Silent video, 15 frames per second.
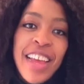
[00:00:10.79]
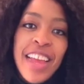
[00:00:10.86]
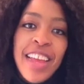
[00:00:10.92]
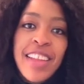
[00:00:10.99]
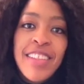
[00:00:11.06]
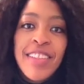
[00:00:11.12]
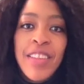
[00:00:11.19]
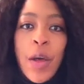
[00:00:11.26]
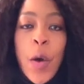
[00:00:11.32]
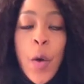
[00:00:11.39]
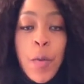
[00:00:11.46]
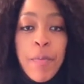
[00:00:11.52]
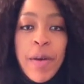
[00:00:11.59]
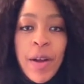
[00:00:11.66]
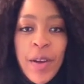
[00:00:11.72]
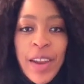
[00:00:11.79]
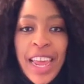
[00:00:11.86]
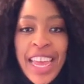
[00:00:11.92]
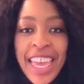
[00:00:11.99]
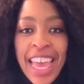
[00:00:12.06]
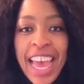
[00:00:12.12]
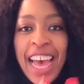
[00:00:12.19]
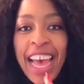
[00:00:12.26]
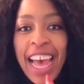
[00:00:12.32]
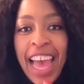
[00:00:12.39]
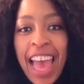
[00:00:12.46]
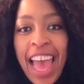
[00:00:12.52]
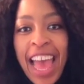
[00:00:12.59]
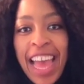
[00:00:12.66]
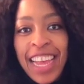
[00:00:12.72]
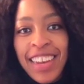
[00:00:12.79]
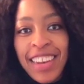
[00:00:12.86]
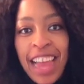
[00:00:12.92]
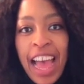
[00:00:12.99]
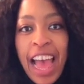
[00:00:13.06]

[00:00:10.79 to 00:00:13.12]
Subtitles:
It's Hope Makola here, and